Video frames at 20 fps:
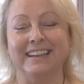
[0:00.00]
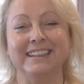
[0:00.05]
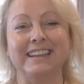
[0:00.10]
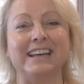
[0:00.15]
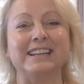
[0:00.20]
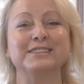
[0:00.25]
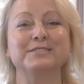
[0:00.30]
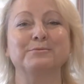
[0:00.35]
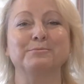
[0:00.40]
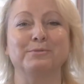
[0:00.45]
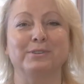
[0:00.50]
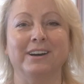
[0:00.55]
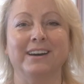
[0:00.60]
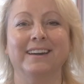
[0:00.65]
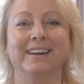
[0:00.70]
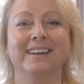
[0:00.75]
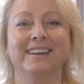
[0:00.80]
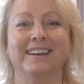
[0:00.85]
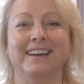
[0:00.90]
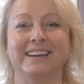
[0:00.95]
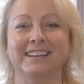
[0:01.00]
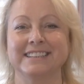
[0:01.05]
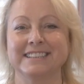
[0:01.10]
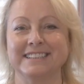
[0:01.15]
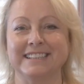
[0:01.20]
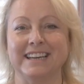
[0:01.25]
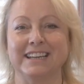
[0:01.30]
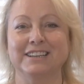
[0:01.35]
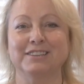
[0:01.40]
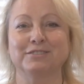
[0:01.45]
and that's why I
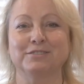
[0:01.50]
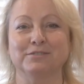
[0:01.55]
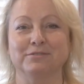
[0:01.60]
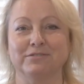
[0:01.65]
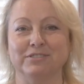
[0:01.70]
decided to